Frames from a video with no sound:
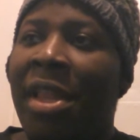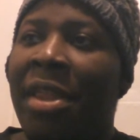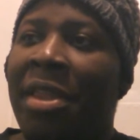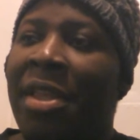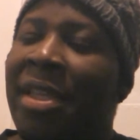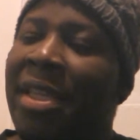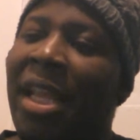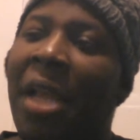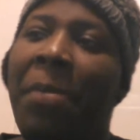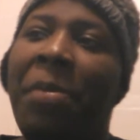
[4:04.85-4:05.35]

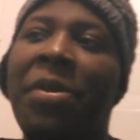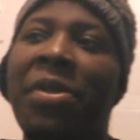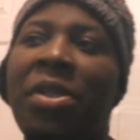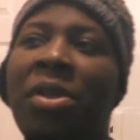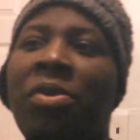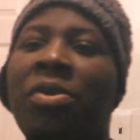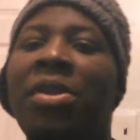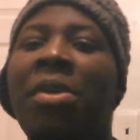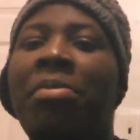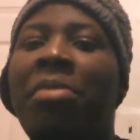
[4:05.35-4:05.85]
This
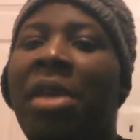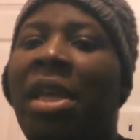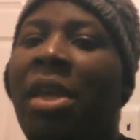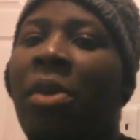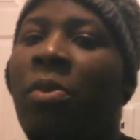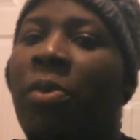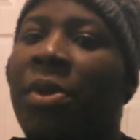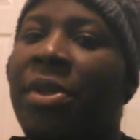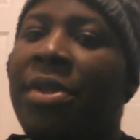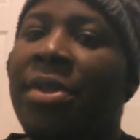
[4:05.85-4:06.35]
episode to me
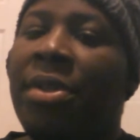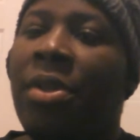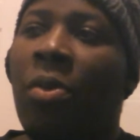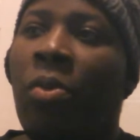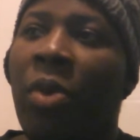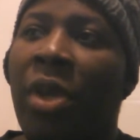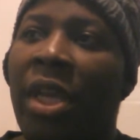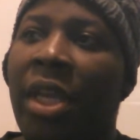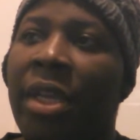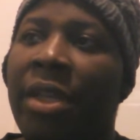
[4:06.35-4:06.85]
was the
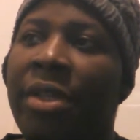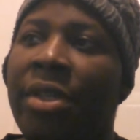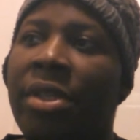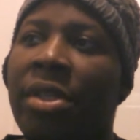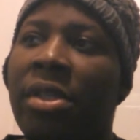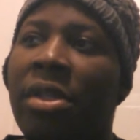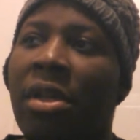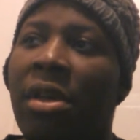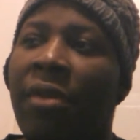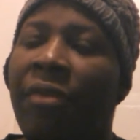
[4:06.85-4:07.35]
weakest